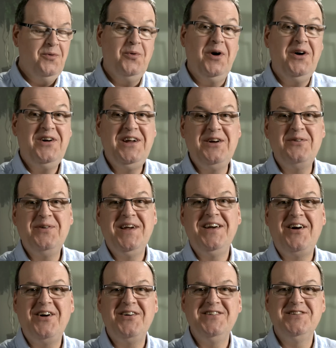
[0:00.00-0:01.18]
Well, here we
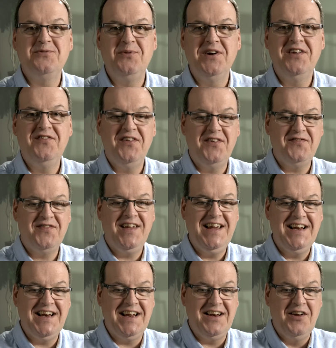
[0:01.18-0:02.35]
are in
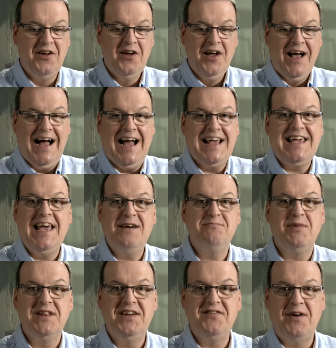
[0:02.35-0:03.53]
2015 and I can't
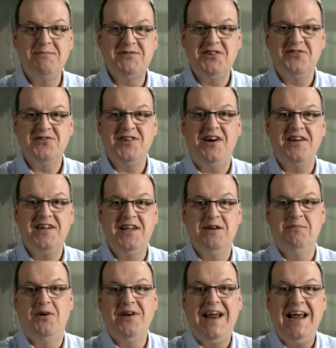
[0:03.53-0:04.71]
believe I'm still talking
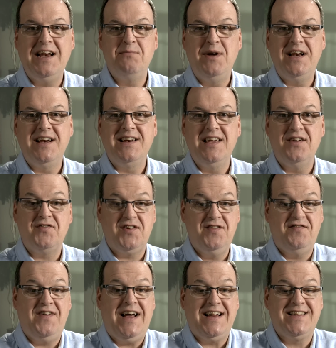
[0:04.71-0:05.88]
about animated GIFs. In
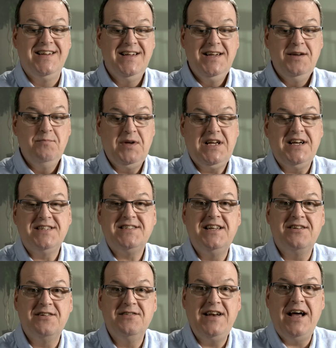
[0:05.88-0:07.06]
fact, because
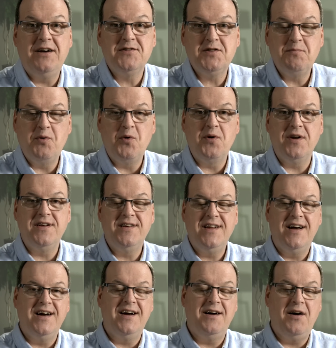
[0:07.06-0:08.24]
they're now supported
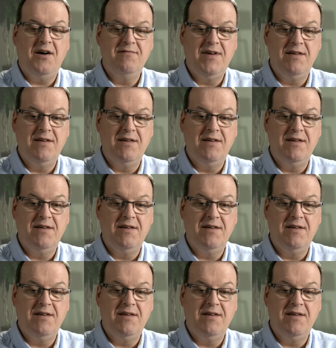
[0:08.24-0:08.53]
uh,